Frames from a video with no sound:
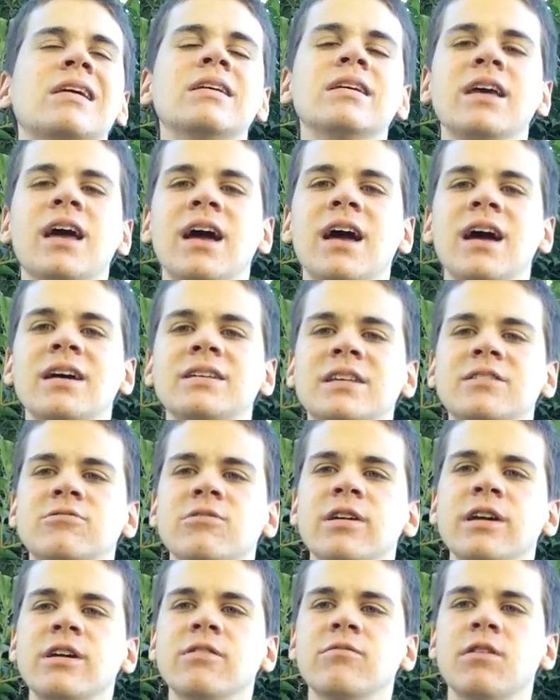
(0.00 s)
yeah, guys, that's
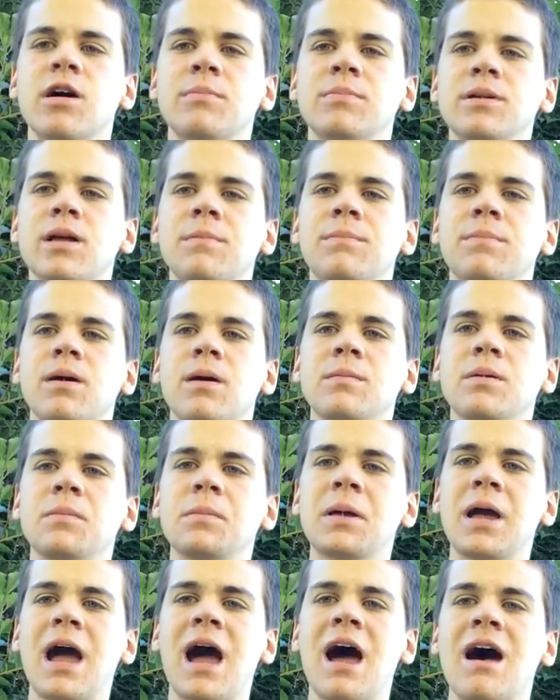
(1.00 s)
really gonna wrap it up. I'm
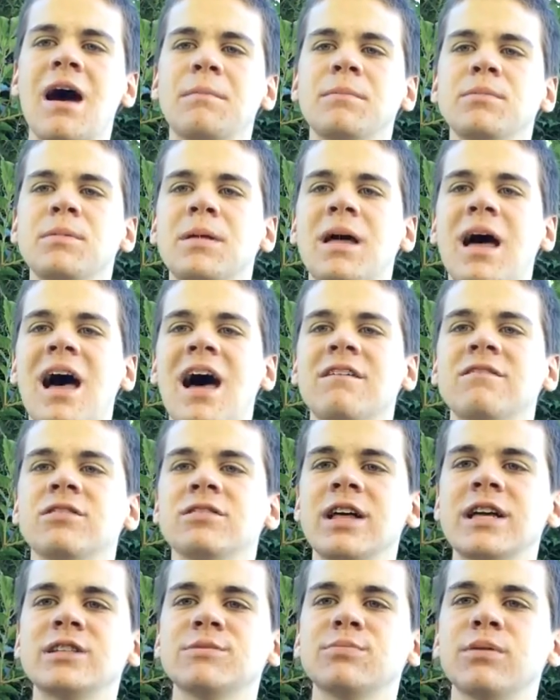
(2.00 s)
gonna have a
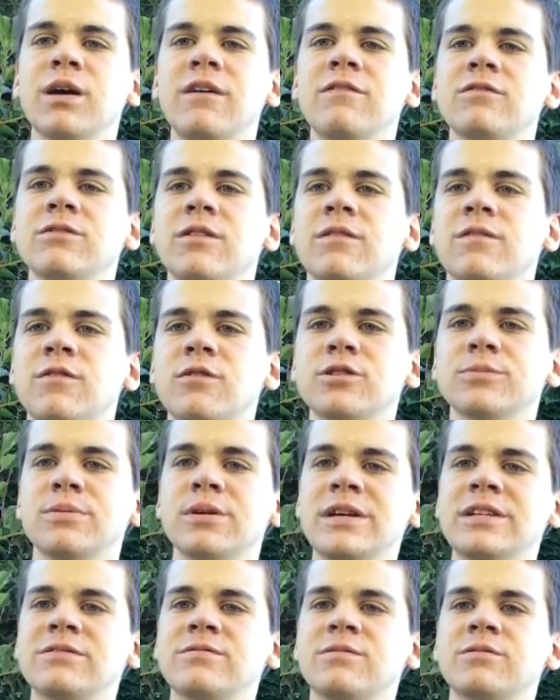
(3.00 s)
Let's Play for the first
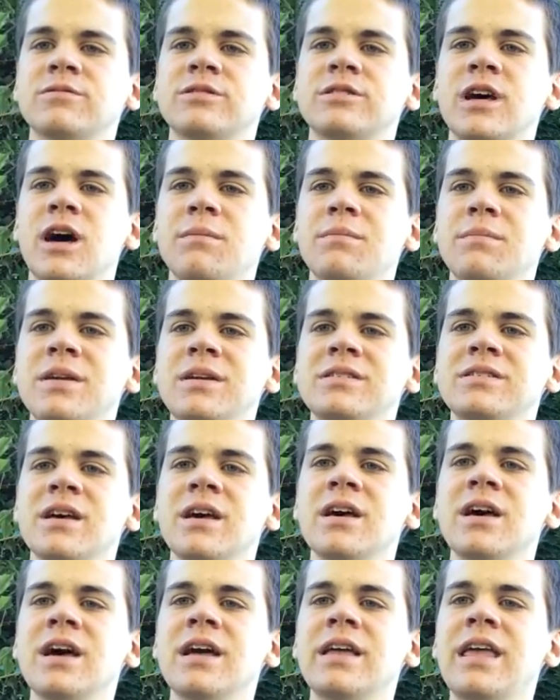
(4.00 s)
Plants vs. Zombies
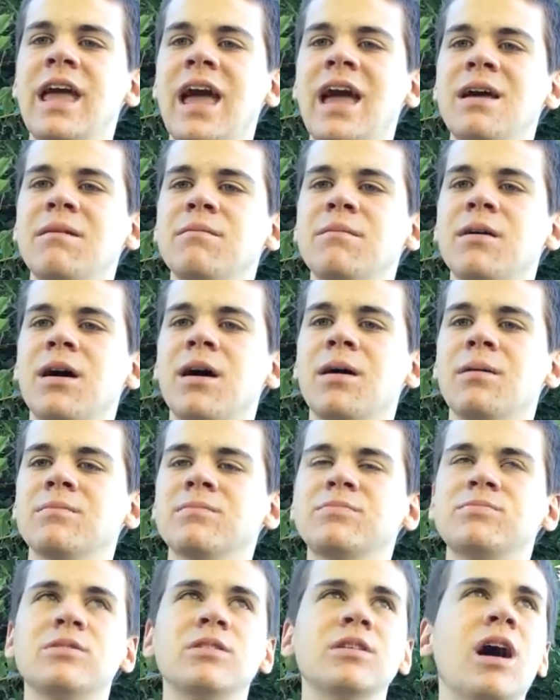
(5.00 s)
game
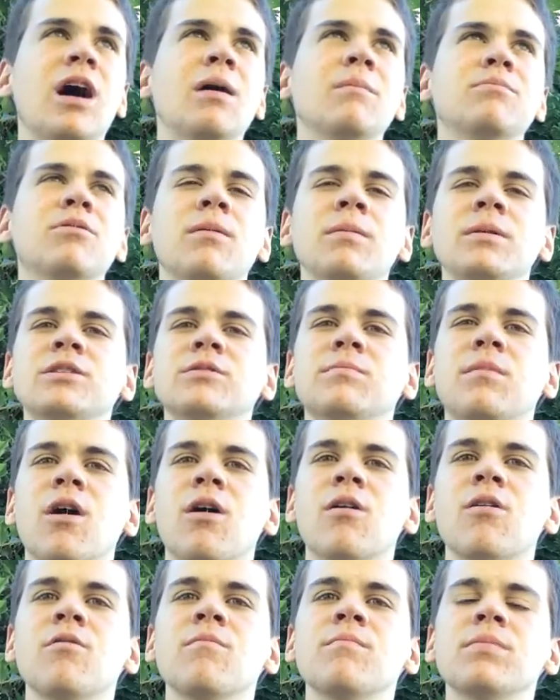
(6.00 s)
probably
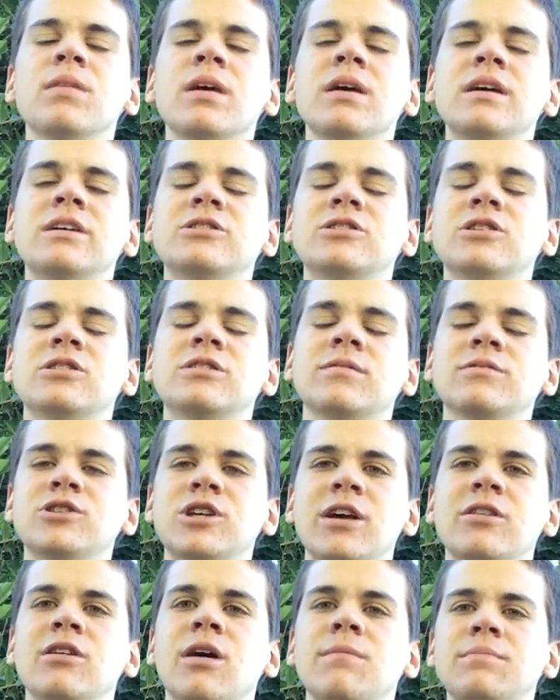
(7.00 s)
tomorrow. It's just a
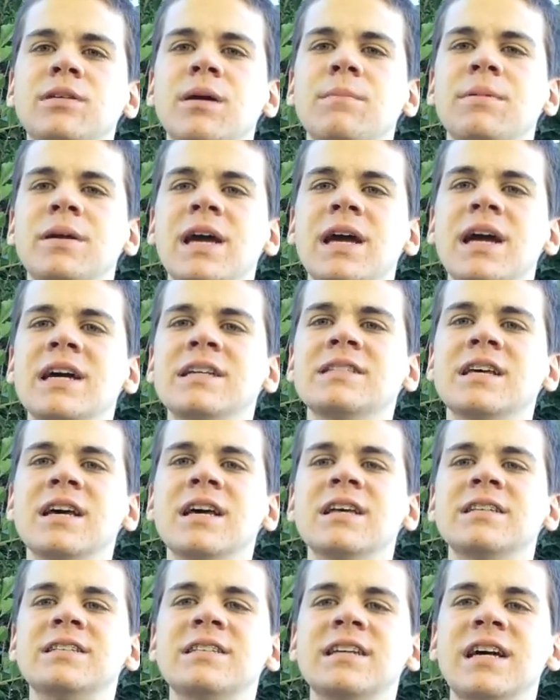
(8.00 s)
channel update. But yeah, guys,
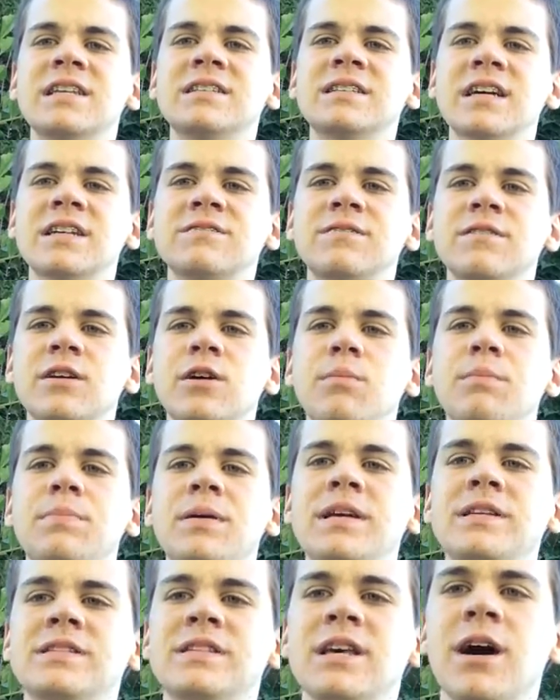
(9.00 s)
see you guys in the next video.
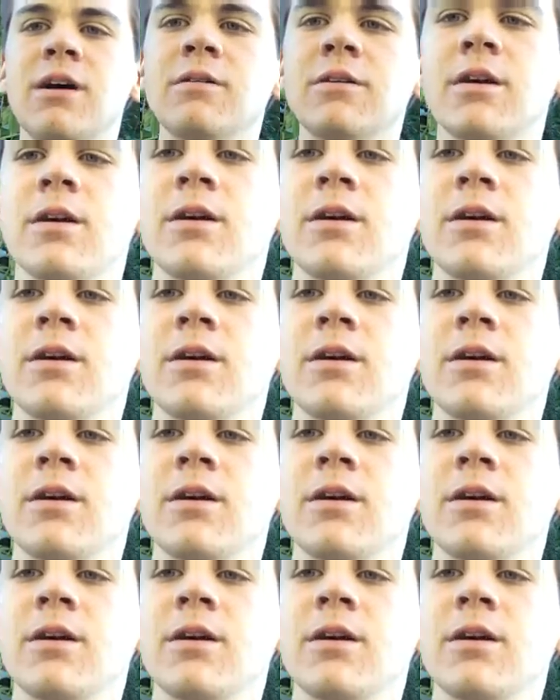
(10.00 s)
Peace out,